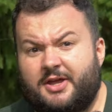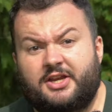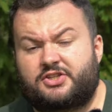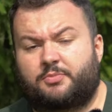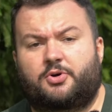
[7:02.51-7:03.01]

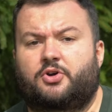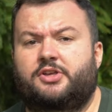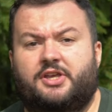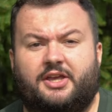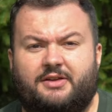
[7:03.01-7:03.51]
Any support
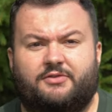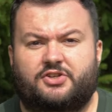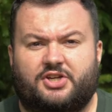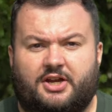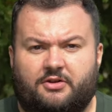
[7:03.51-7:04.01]
you can give the
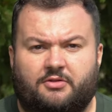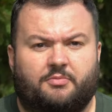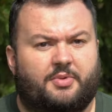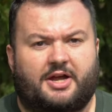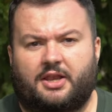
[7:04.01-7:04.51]
channel
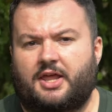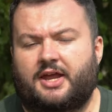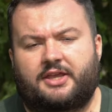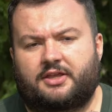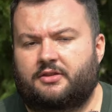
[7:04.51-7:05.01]
by
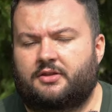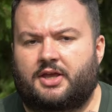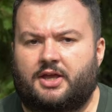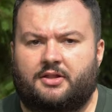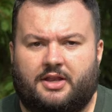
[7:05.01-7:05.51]
liking
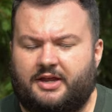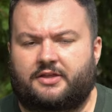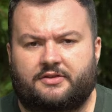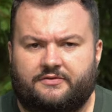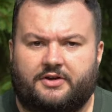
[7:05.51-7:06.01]

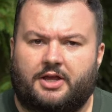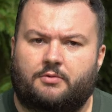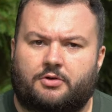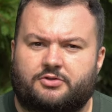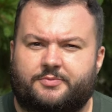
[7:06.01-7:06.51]
this video
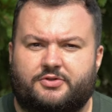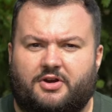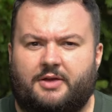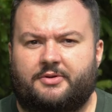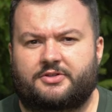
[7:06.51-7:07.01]
or
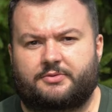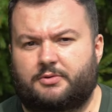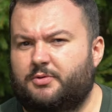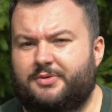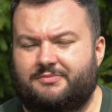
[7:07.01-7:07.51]
subscribing to it
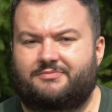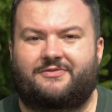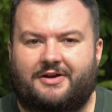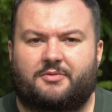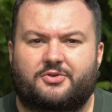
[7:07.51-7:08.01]
would be
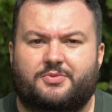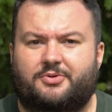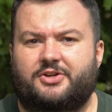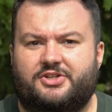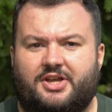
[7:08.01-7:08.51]
very much
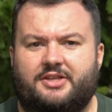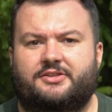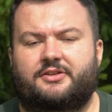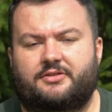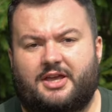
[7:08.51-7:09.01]

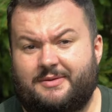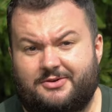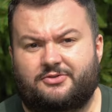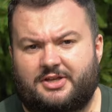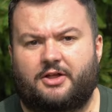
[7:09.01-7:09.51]
appreciated. It
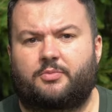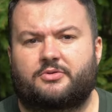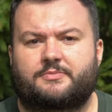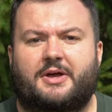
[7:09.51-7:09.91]
does help us